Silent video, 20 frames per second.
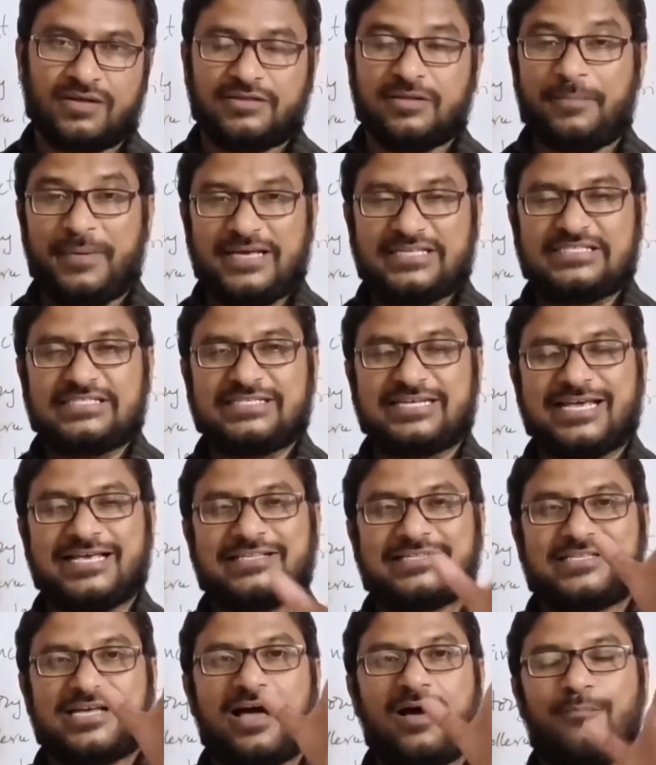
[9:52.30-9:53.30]
The best
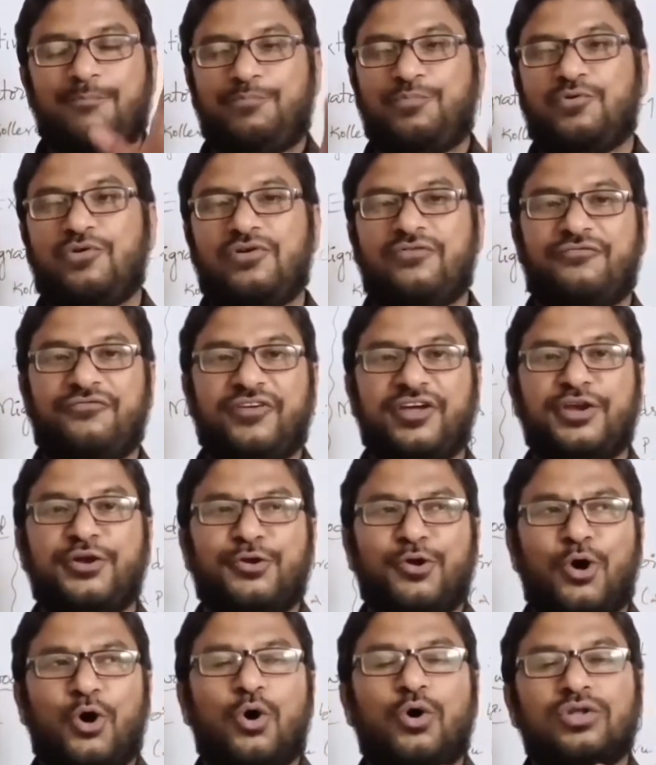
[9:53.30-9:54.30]
example, we
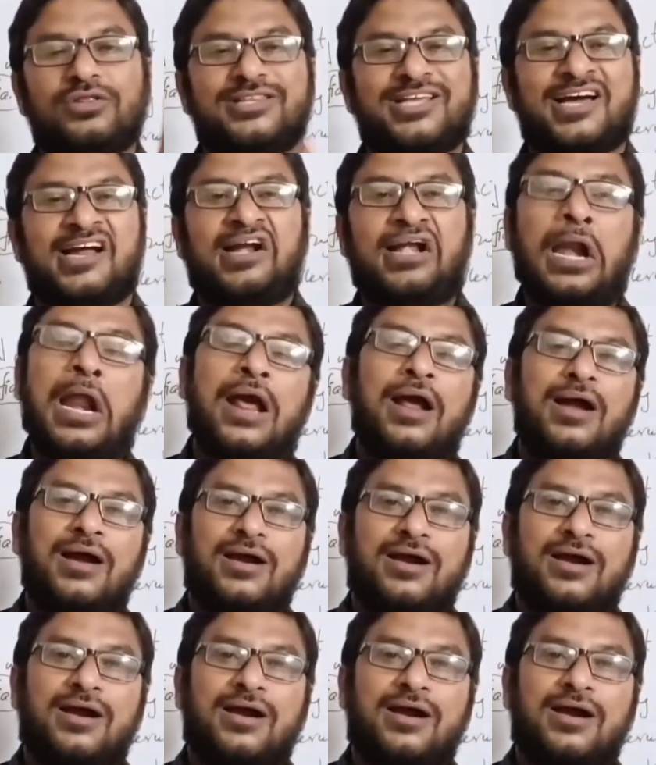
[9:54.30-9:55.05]
know that